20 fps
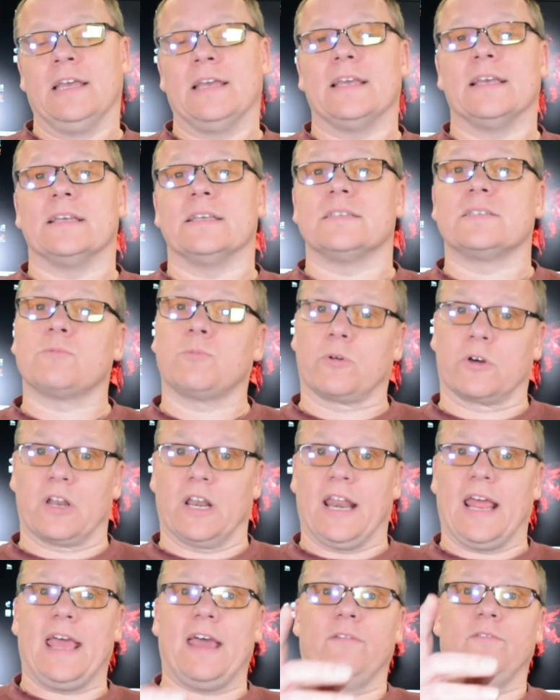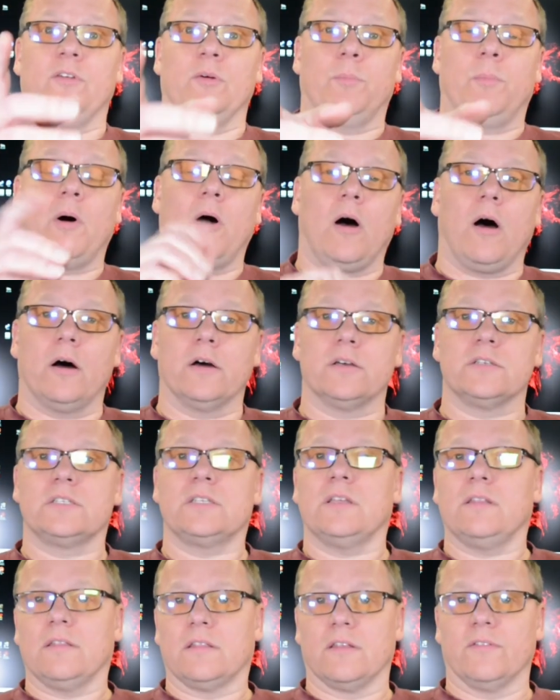is we're going to have you pause
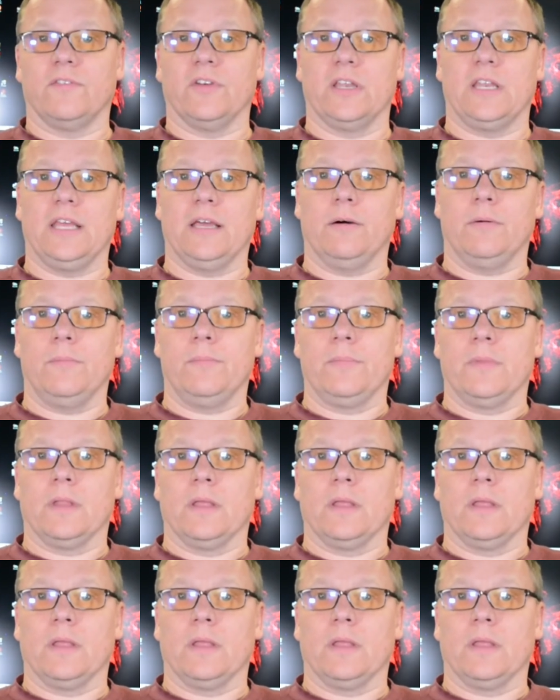the video